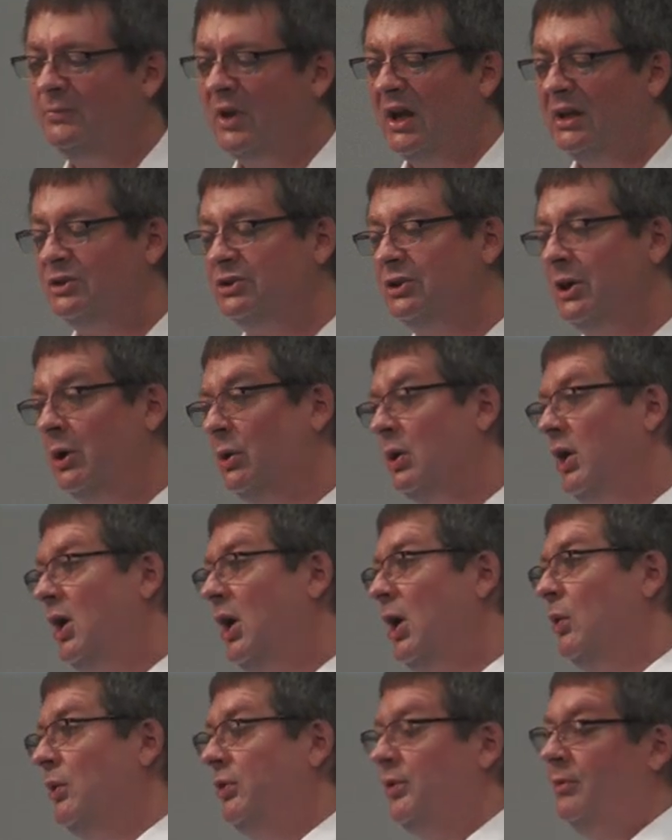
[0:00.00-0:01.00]
And so
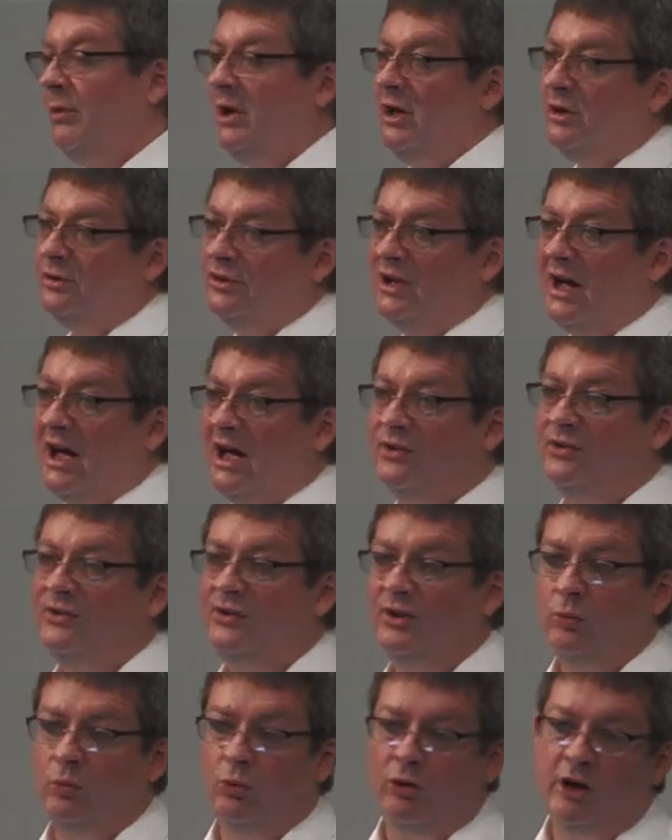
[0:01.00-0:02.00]
what the Rails guys have
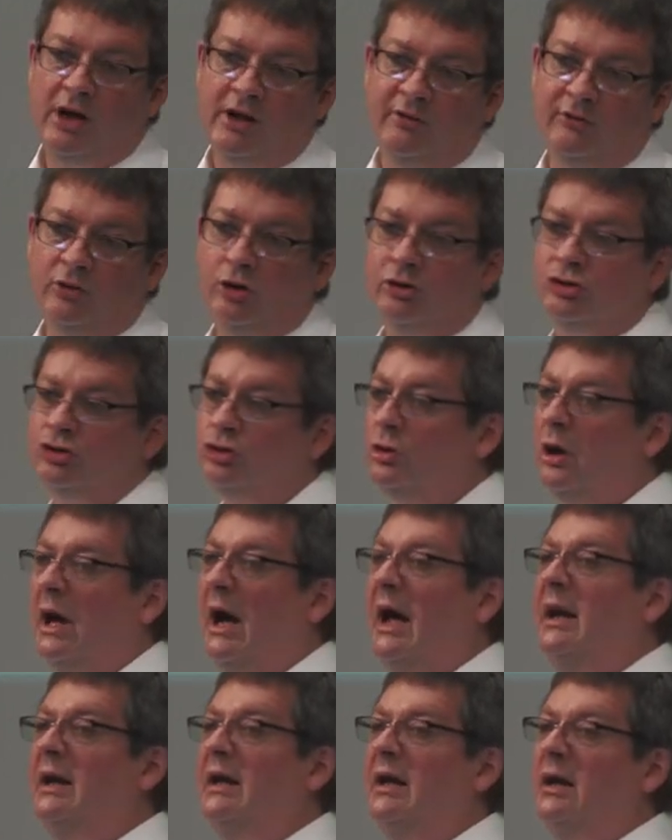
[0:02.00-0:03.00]
said, we're not even going to
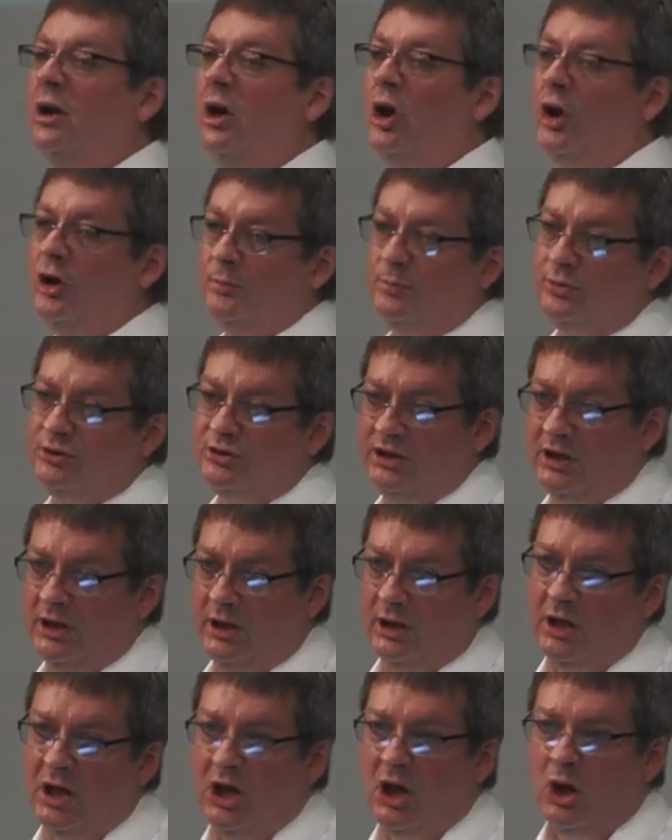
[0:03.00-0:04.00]
try to get
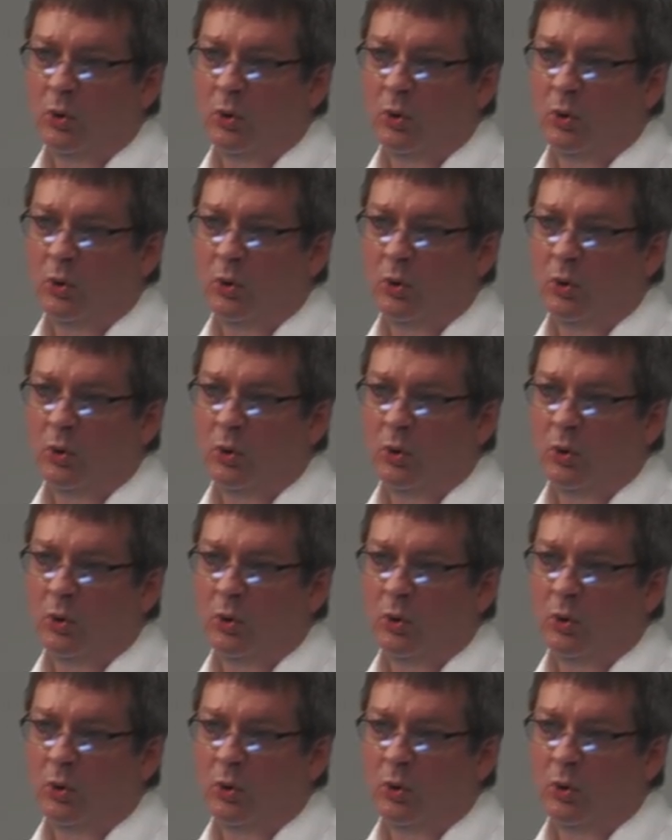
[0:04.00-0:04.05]
100%.